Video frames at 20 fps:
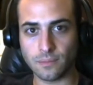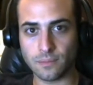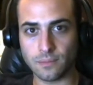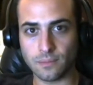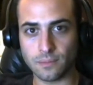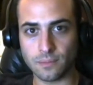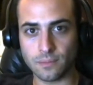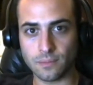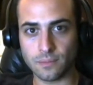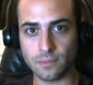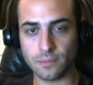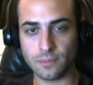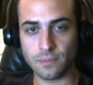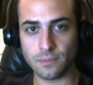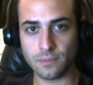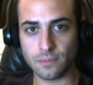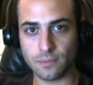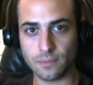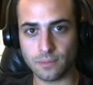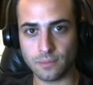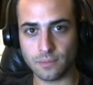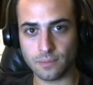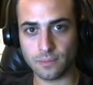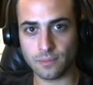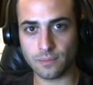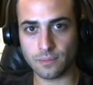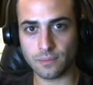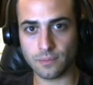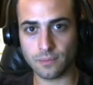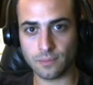
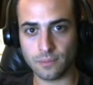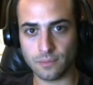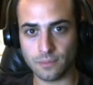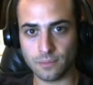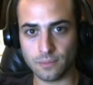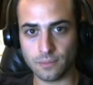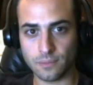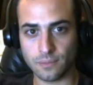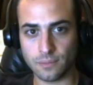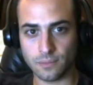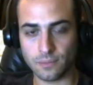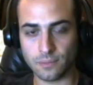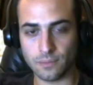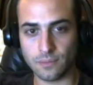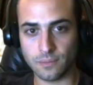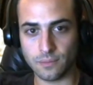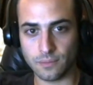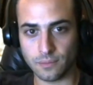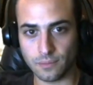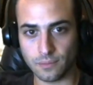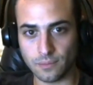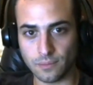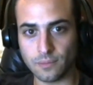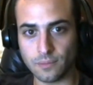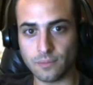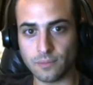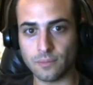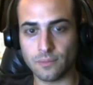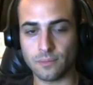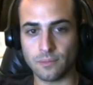
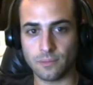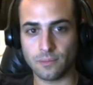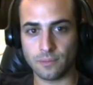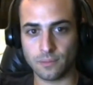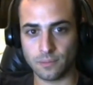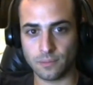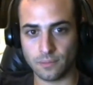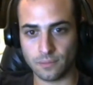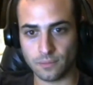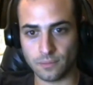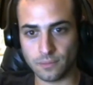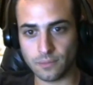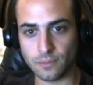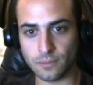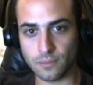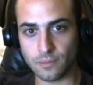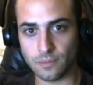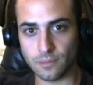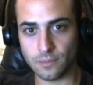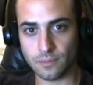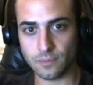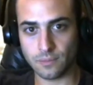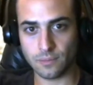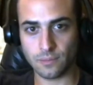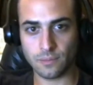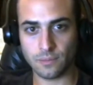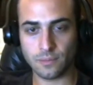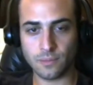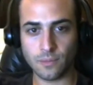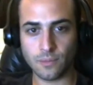
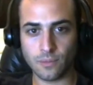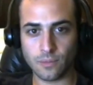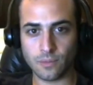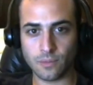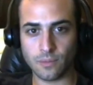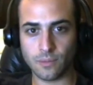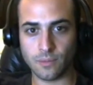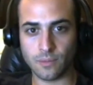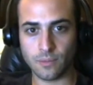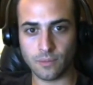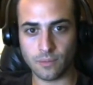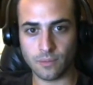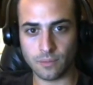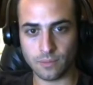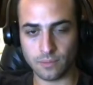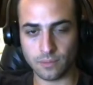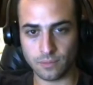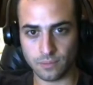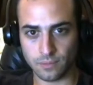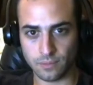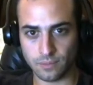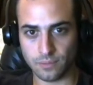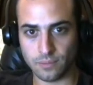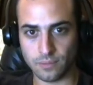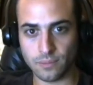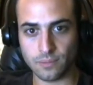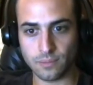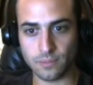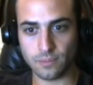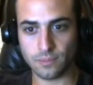
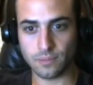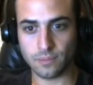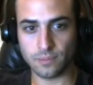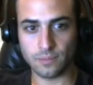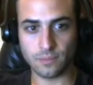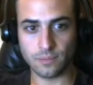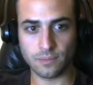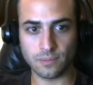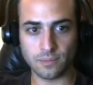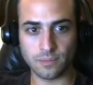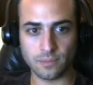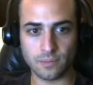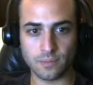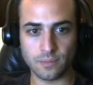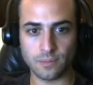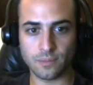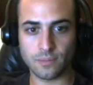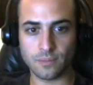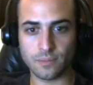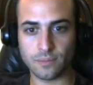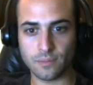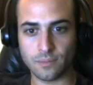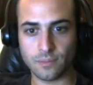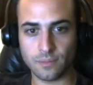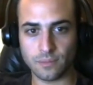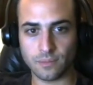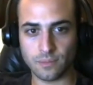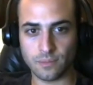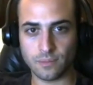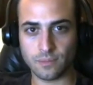
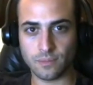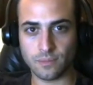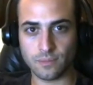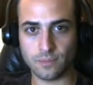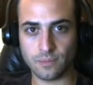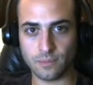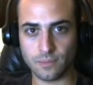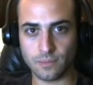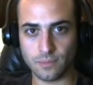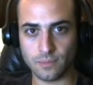[no speech]